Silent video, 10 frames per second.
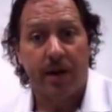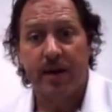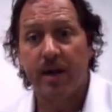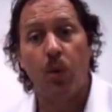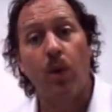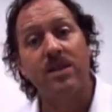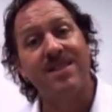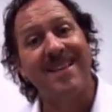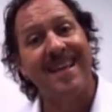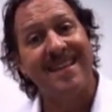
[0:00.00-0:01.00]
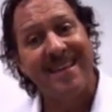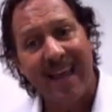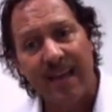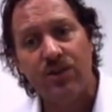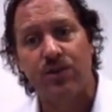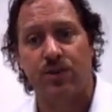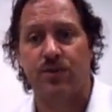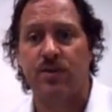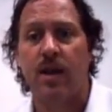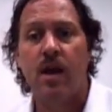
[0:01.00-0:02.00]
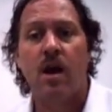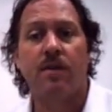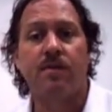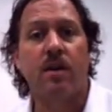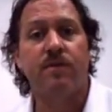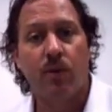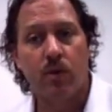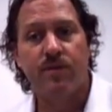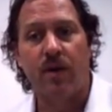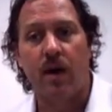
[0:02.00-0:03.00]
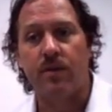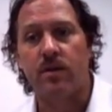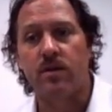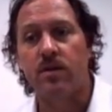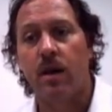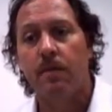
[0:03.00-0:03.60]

and it wasn't the intentions of our forefathers